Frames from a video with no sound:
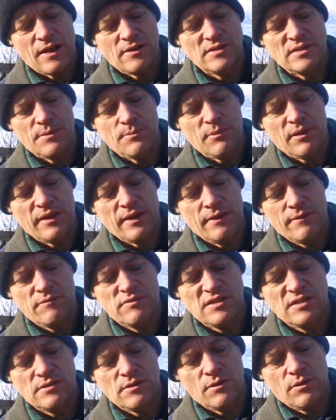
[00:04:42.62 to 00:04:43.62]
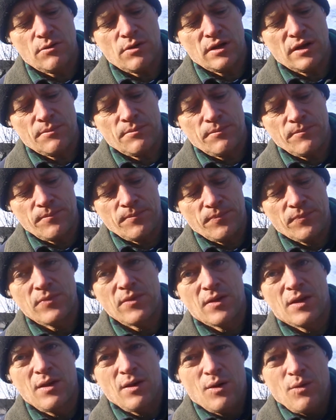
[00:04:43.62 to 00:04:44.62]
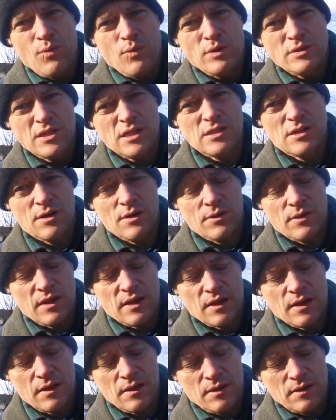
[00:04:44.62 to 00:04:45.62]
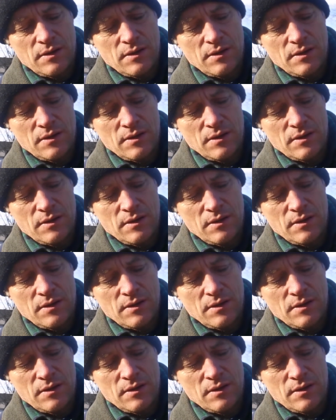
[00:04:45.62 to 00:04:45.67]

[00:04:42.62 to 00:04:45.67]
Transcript: some leaves still on them, which is a good thing.